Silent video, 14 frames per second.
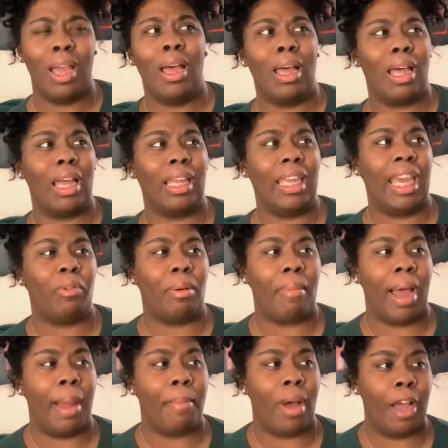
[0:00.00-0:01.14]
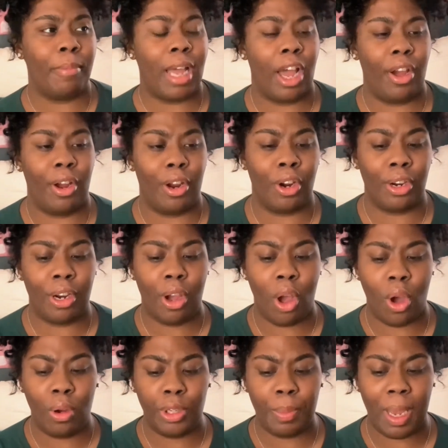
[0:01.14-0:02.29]
again, when my mom got her
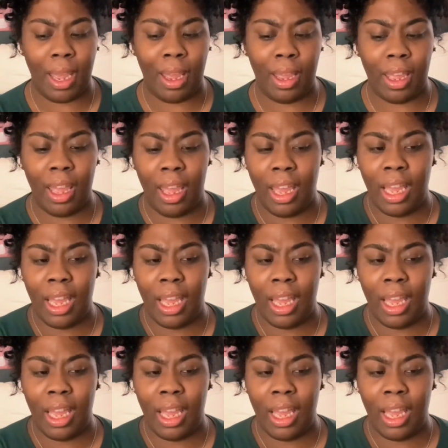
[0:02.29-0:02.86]
Coach bag,